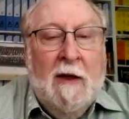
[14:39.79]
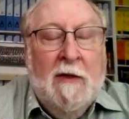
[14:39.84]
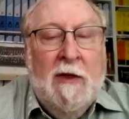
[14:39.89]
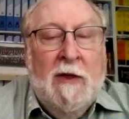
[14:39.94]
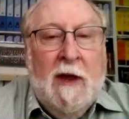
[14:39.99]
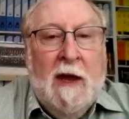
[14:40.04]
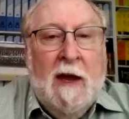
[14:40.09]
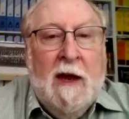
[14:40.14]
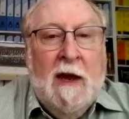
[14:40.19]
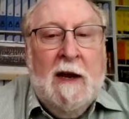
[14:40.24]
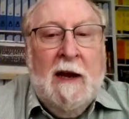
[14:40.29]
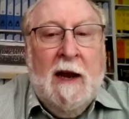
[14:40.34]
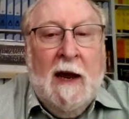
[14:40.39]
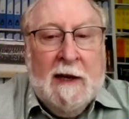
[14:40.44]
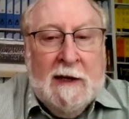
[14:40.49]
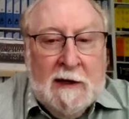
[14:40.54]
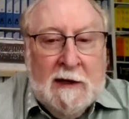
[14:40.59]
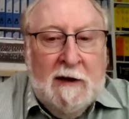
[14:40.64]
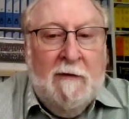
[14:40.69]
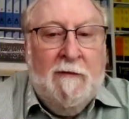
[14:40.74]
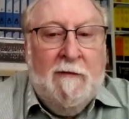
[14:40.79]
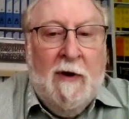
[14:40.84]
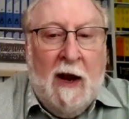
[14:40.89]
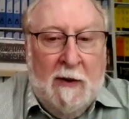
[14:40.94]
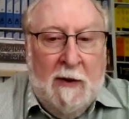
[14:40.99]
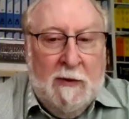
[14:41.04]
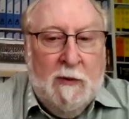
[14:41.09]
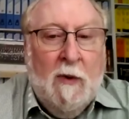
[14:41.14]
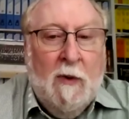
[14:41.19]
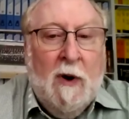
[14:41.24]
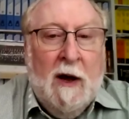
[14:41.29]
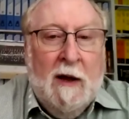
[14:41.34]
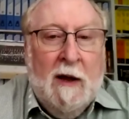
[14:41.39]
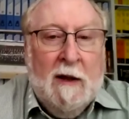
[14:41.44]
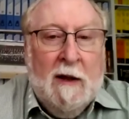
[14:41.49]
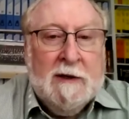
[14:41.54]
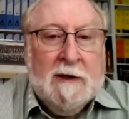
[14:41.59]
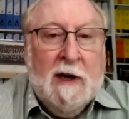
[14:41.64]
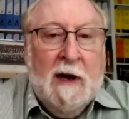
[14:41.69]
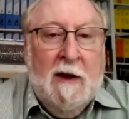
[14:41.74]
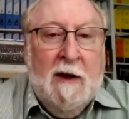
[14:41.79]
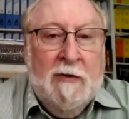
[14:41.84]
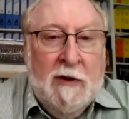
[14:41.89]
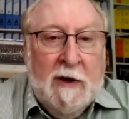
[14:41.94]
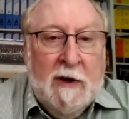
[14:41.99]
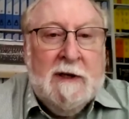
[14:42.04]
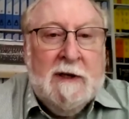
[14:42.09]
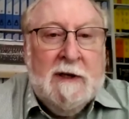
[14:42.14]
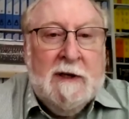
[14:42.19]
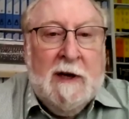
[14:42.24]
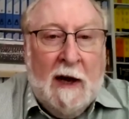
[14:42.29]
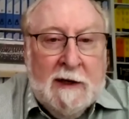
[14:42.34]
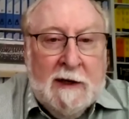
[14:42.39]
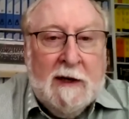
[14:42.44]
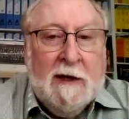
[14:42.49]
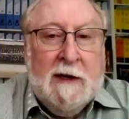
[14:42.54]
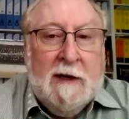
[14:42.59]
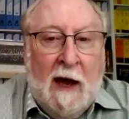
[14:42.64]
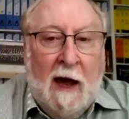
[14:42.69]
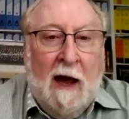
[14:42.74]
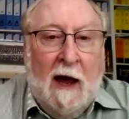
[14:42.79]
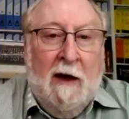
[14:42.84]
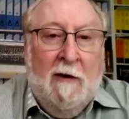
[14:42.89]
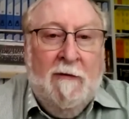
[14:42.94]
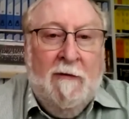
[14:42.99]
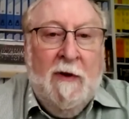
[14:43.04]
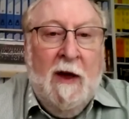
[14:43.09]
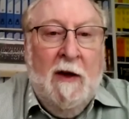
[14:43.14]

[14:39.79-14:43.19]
the less developed world that doesn't have